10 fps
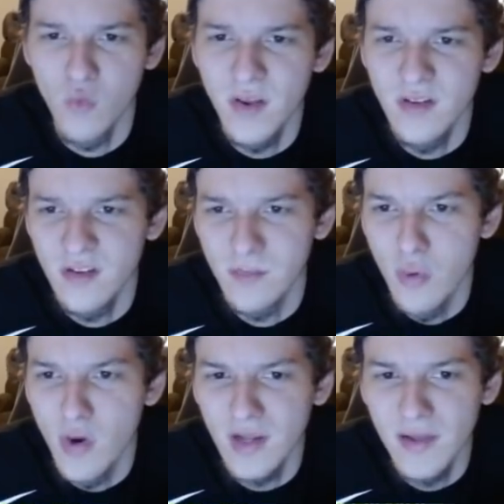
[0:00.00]
really
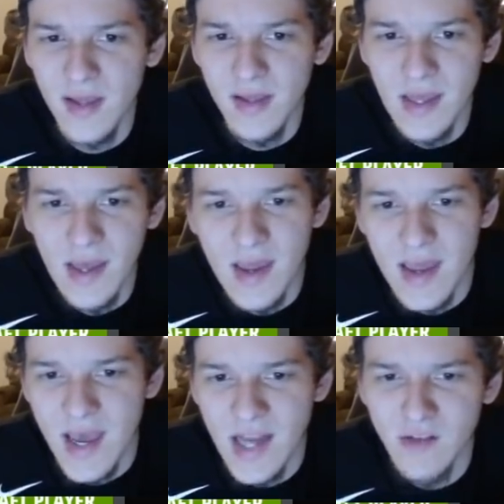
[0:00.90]
disappointing lately,
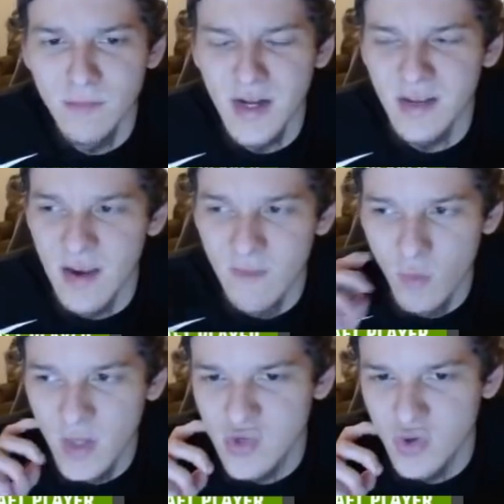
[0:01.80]
and his minutes have
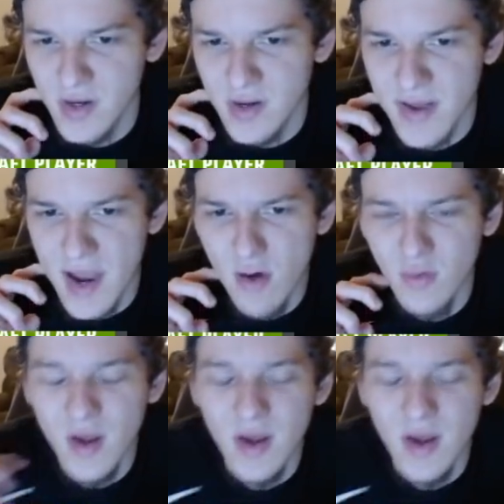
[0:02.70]
really trended down.